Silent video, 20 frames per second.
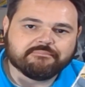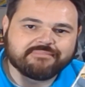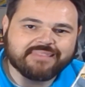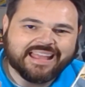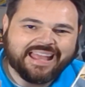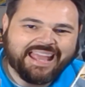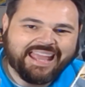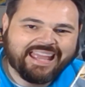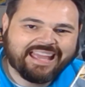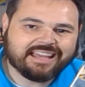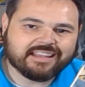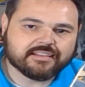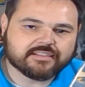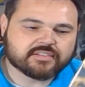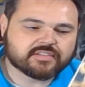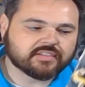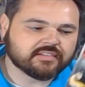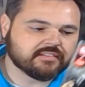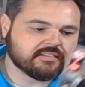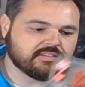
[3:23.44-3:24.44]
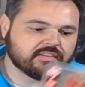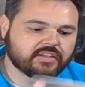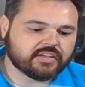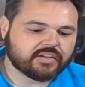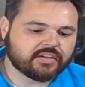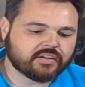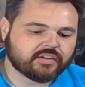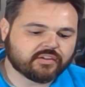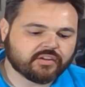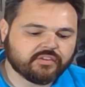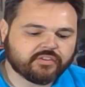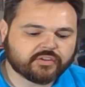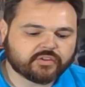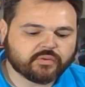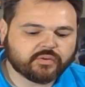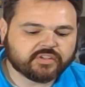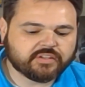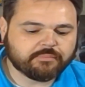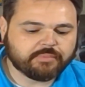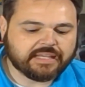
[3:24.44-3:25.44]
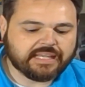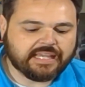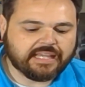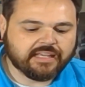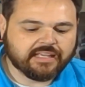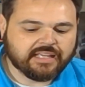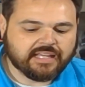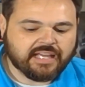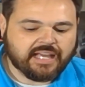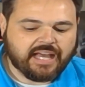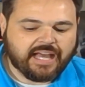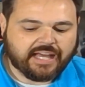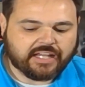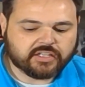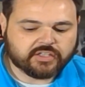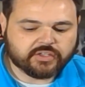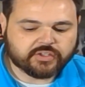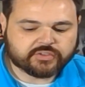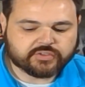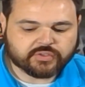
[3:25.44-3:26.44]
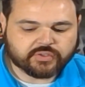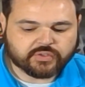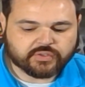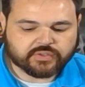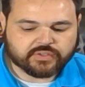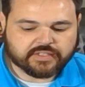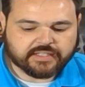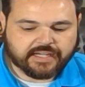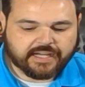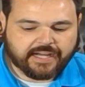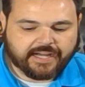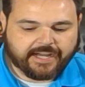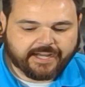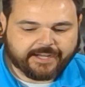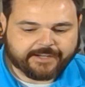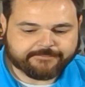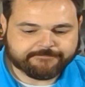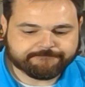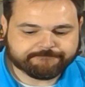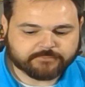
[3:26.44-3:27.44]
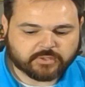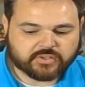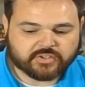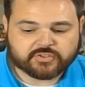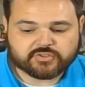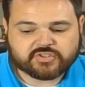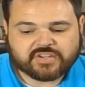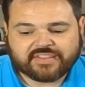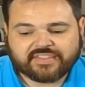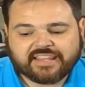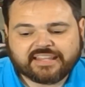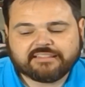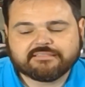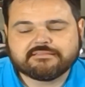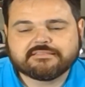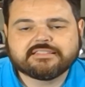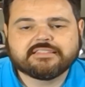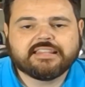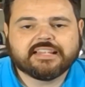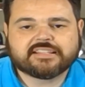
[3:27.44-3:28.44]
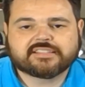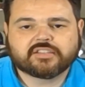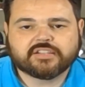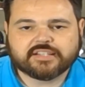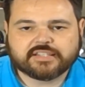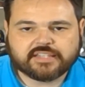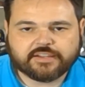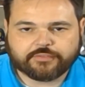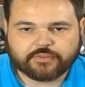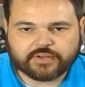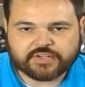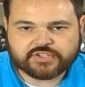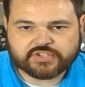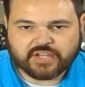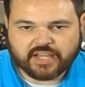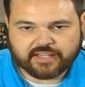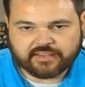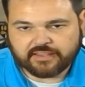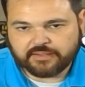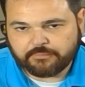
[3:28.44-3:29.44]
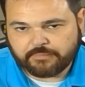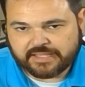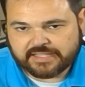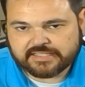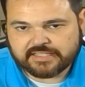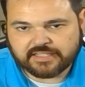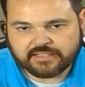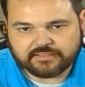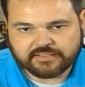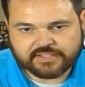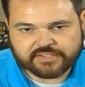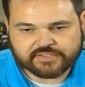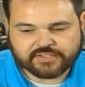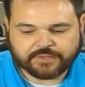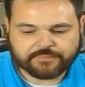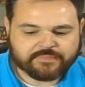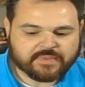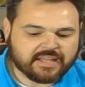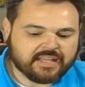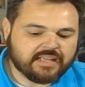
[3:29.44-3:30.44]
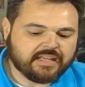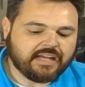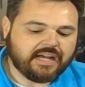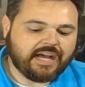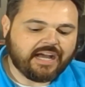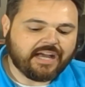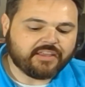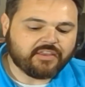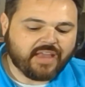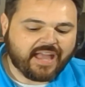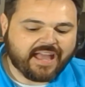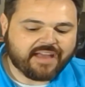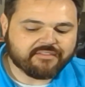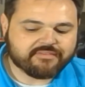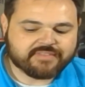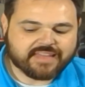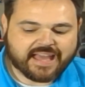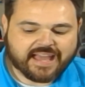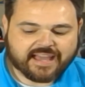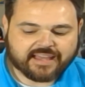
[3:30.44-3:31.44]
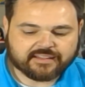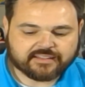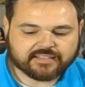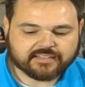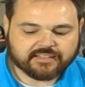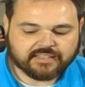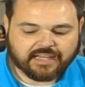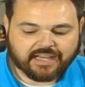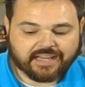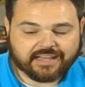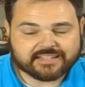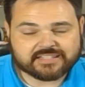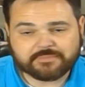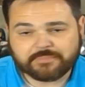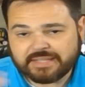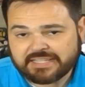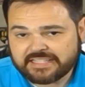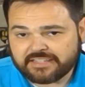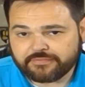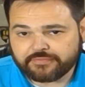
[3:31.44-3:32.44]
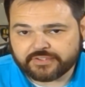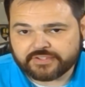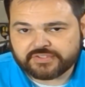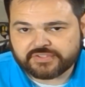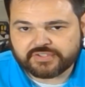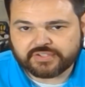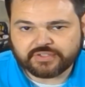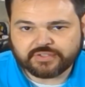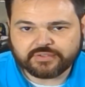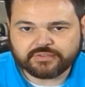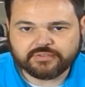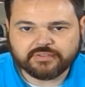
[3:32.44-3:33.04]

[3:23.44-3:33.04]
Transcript: and they're going to be a little, and there's nothing that's going to differentiate them basically. So you have that. It's a big difference too